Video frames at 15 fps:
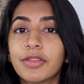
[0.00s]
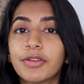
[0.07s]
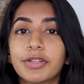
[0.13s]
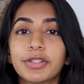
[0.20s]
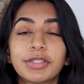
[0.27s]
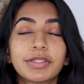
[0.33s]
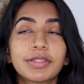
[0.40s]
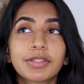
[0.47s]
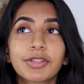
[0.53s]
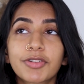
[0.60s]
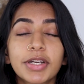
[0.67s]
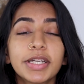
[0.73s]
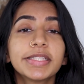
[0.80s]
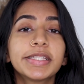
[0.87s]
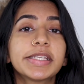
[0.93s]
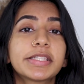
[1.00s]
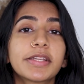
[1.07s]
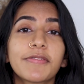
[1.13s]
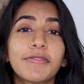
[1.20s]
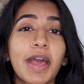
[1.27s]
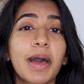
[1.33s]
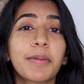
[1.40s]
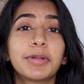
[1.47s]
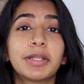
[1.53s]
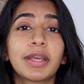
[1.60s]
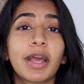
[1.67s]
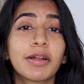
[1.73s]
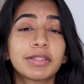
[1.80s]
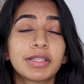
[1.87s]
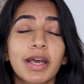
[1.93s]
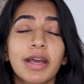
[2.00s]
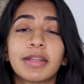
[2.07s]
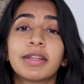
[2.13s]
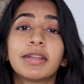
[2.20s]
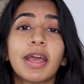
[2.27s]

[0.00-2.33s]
there's crazy stuff happening outside,